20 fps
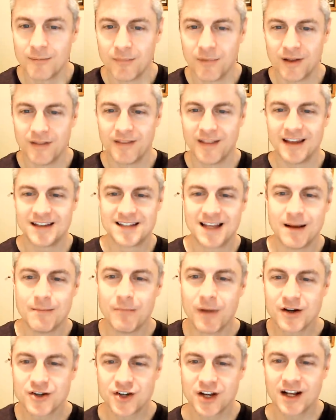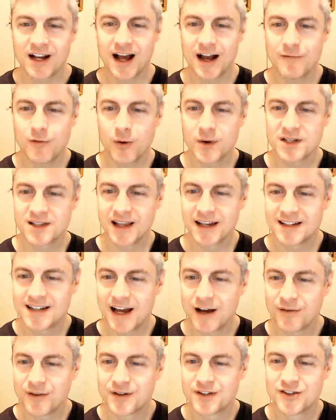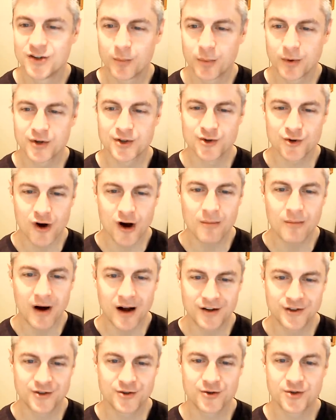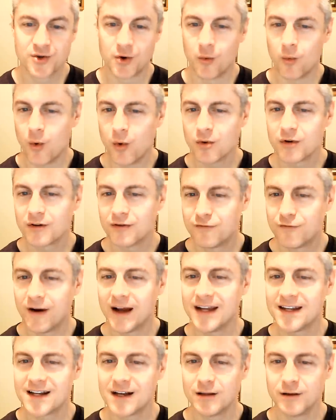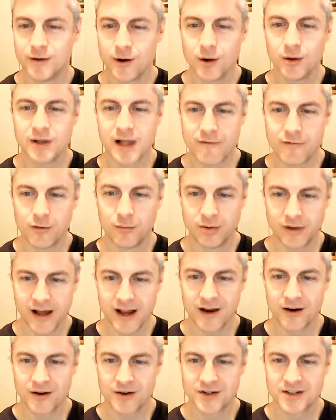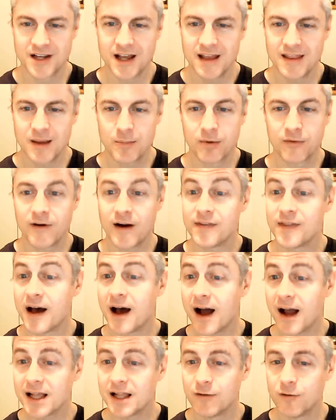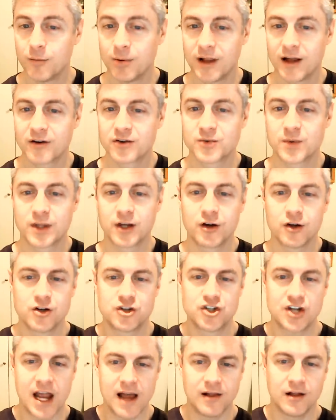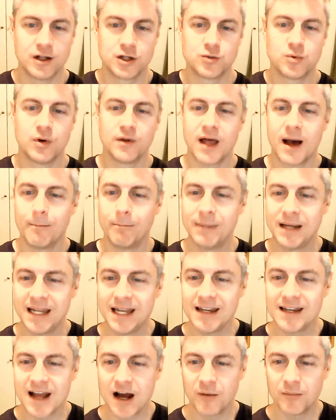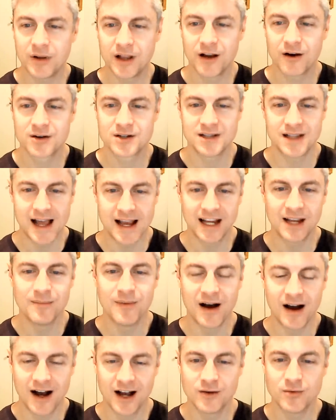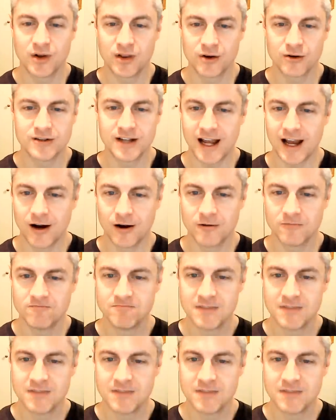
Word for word: They say, in Munchkin, I've always liked how the super strong monsters won't fight low-level players. They provide the high-level players with a good challenge while not beating down players lagging behind while they're down.